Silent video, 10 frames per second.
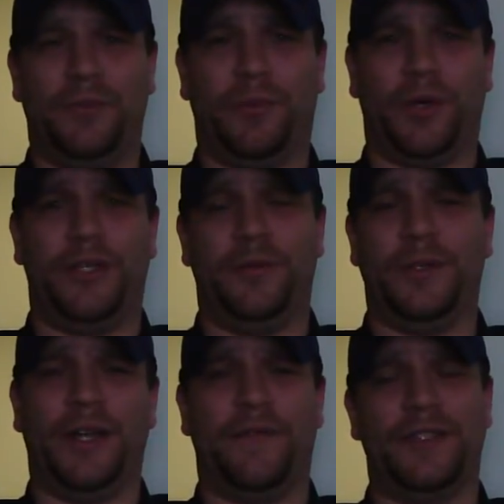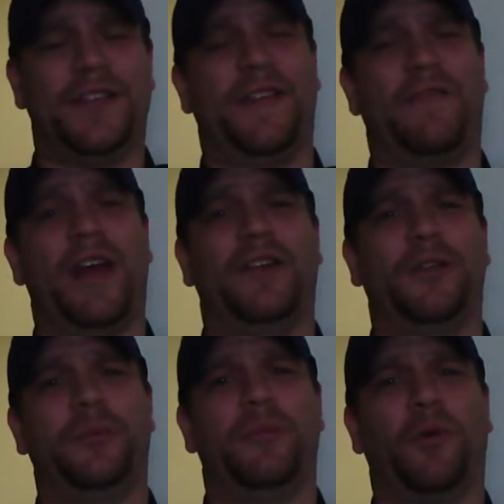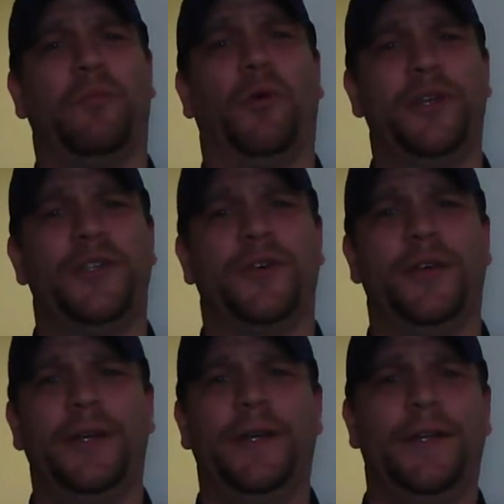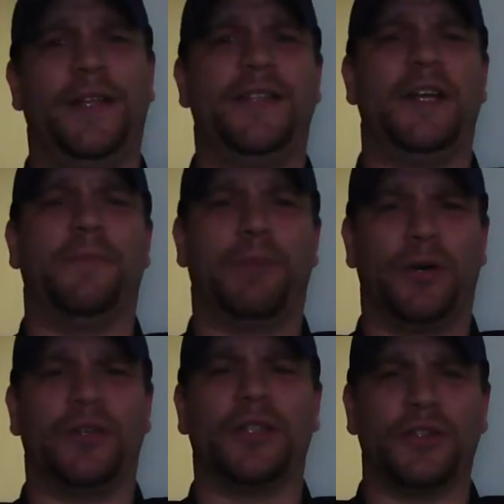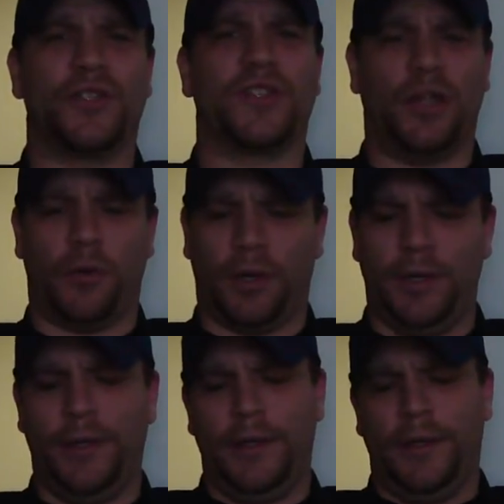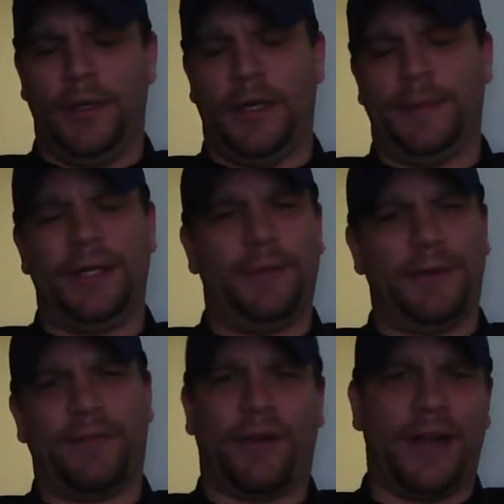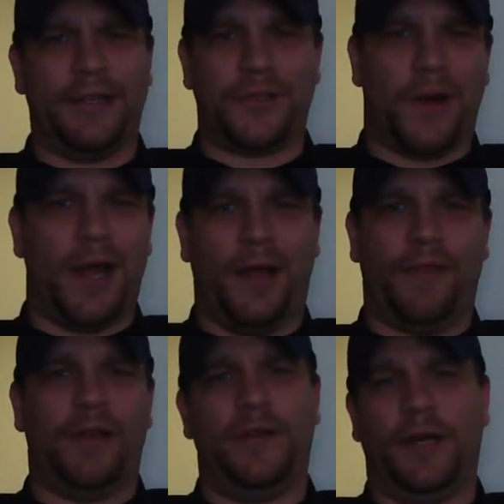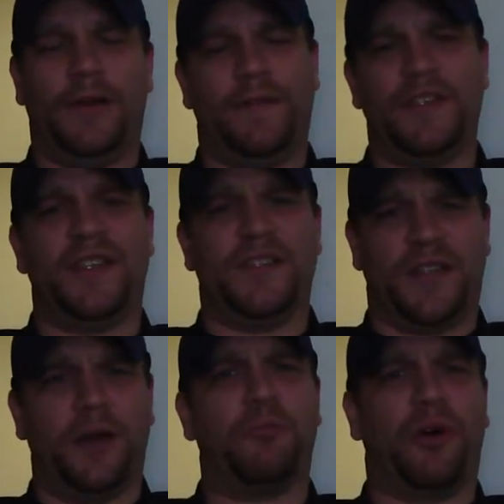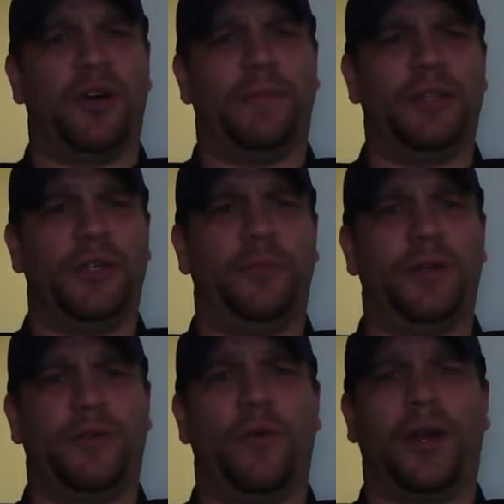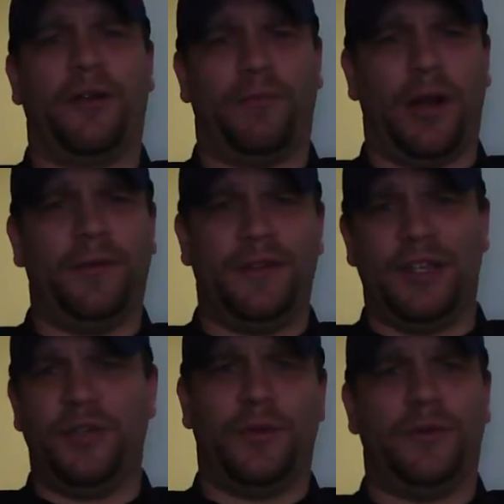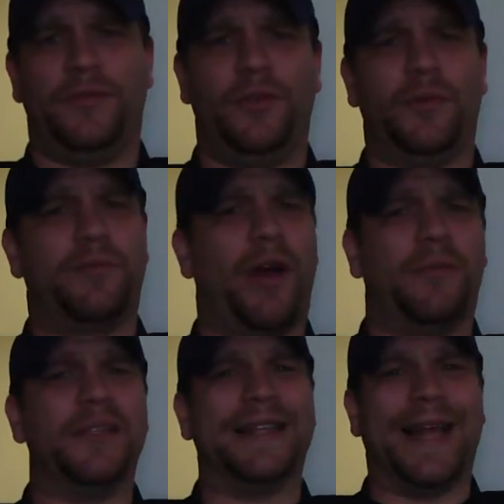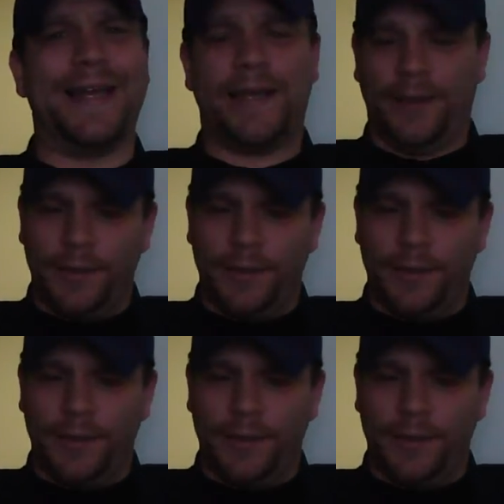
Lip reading: more humid, obviously they've got a little bit more moisture, that tend to burn a little slower. You know, but if they're kind of dry, then, you know, obviously it's going to burn up a little bit quicker probably than you would probably like.